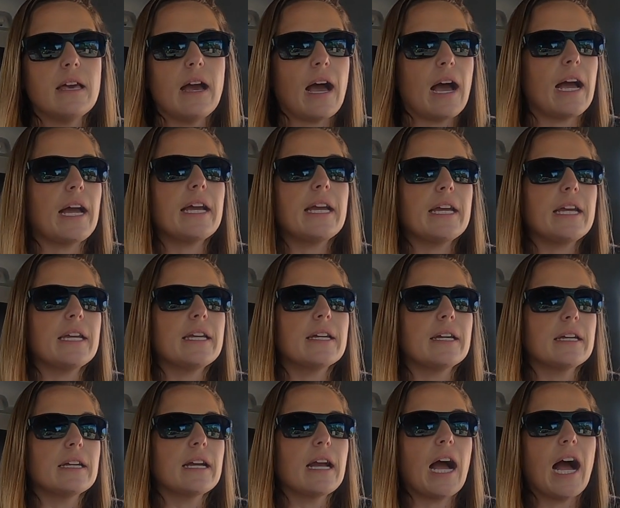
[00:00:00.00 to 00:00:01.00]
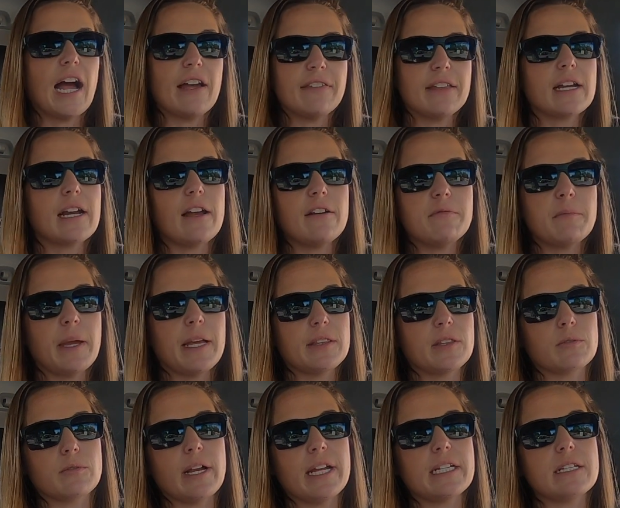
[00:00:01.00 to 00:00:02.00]
I think I've made
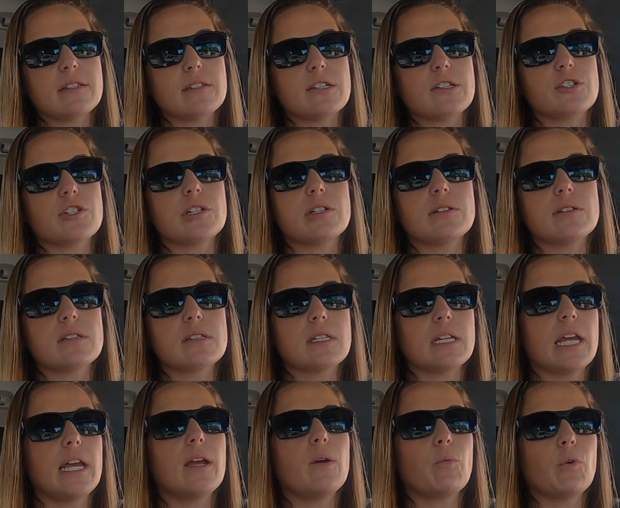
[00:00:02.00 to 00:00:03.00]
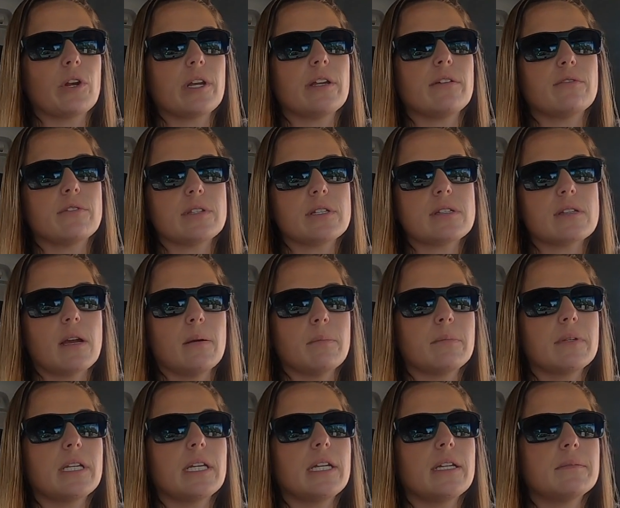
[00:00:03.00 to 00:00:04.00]
the right decision staying working for this
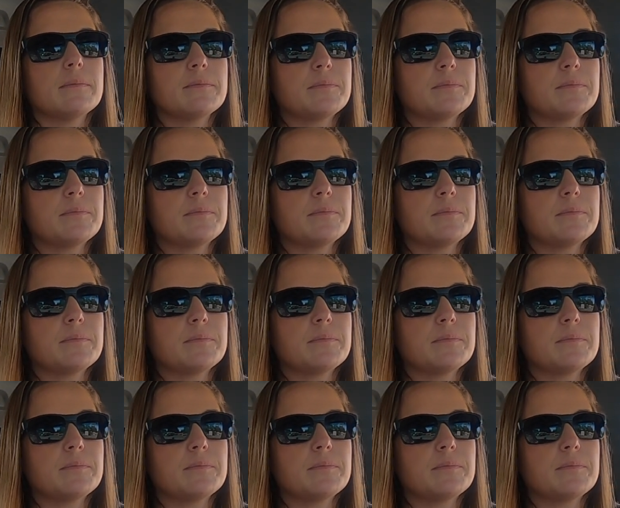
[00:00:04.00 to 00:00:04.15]
company.